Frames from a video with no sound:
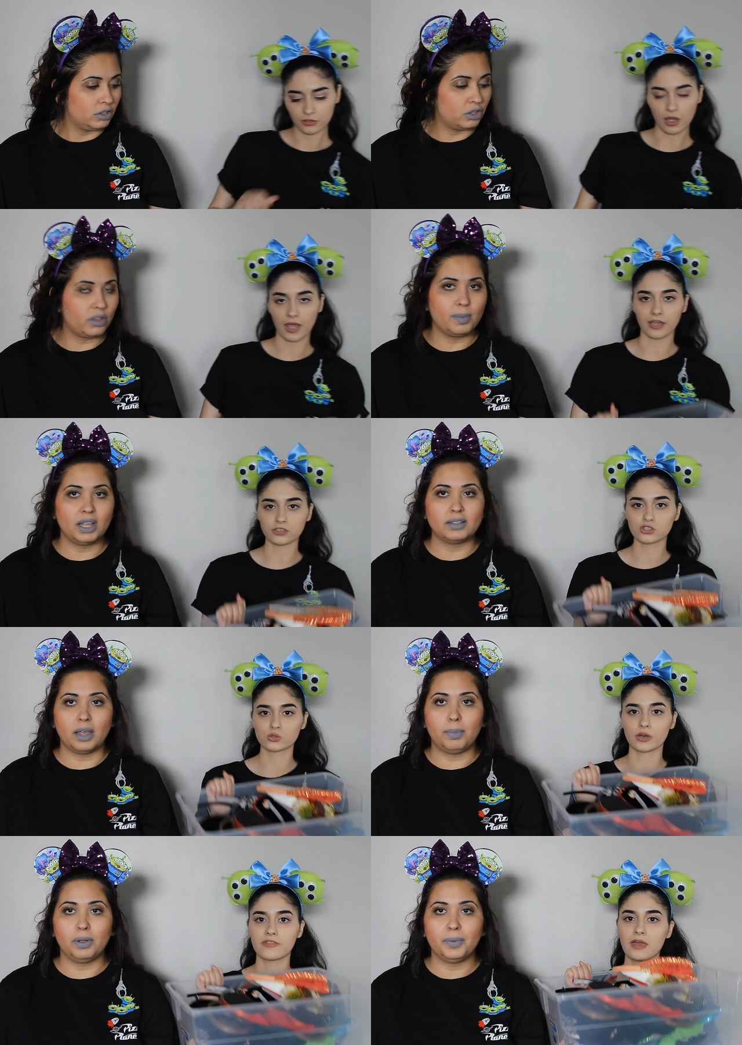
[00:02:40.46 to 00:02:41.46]
Speaker 1: So I
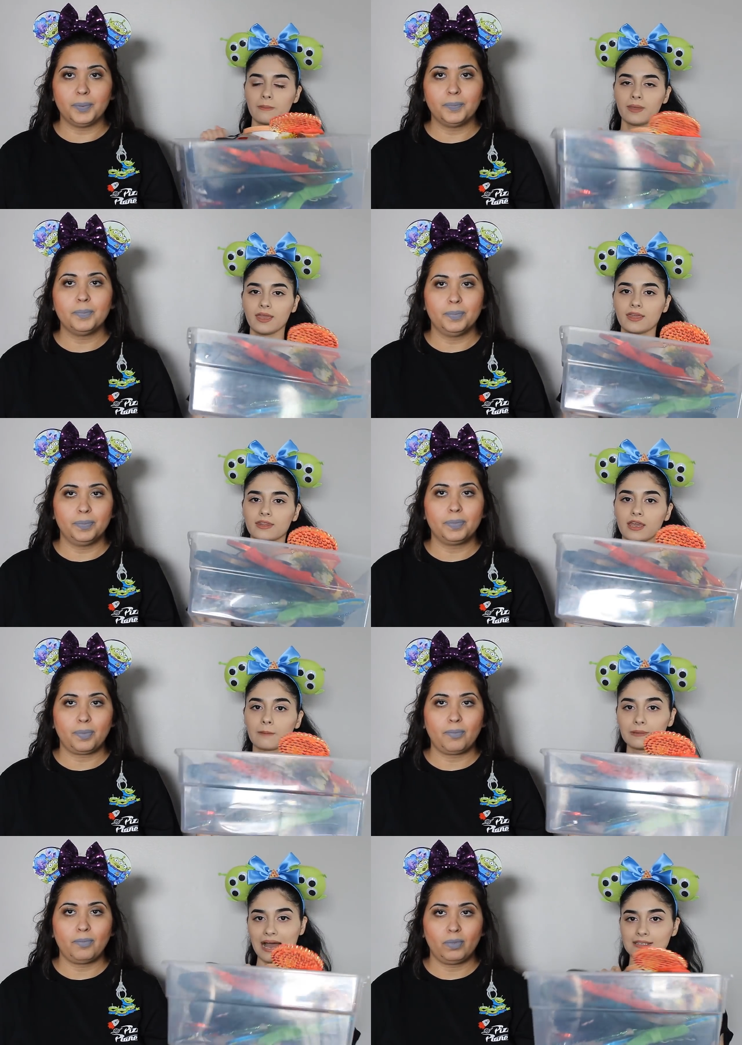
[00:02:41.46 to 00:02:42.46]
store them in like
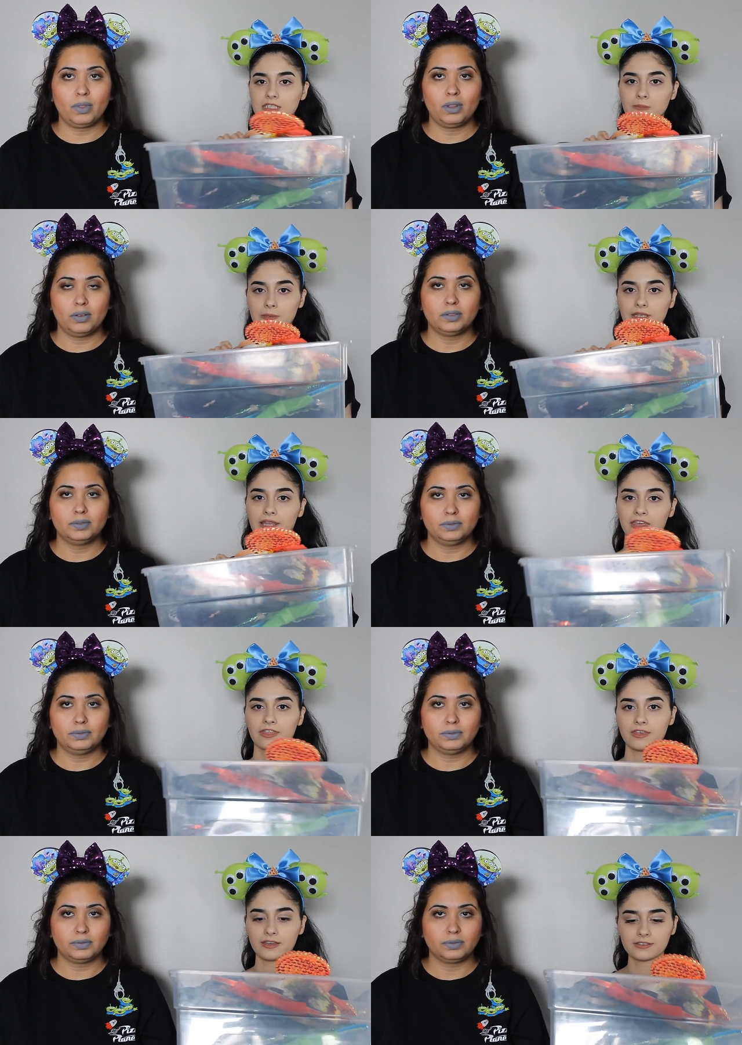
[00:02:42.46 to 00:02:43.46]
a plastic bin
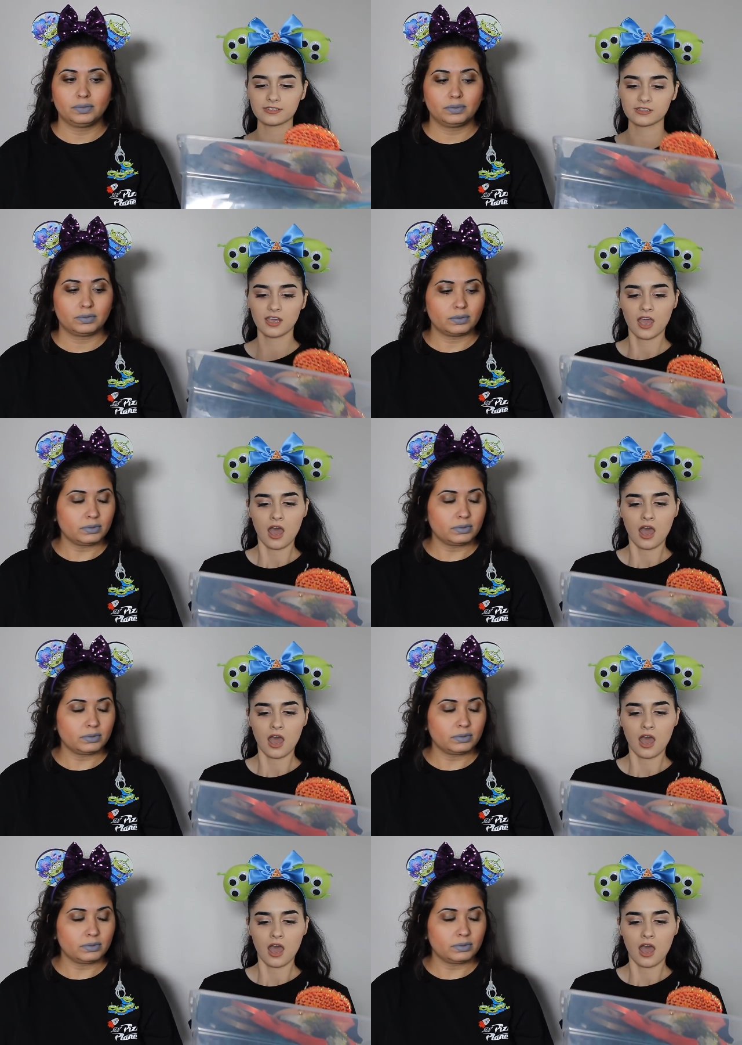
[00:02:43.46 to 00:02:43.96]
like this.